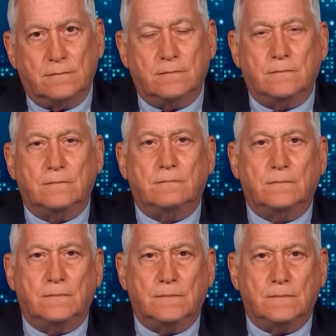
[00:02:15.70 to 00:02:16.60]

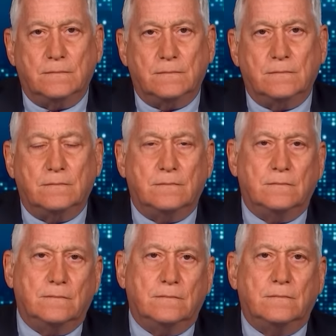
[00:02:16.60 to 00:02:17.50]

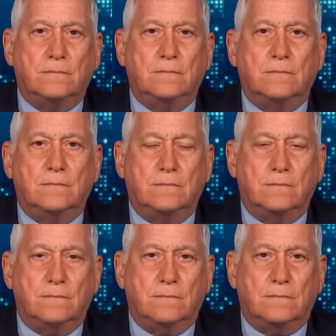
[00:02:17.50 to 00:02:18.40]

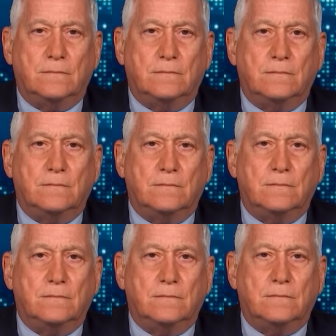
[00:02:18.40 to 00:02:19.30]

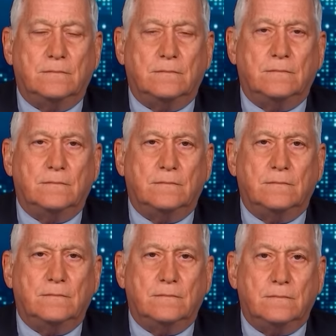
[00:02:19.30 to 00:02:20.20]

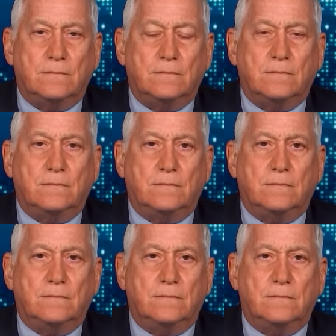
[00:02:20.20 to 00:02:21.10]
The person shown says nothing.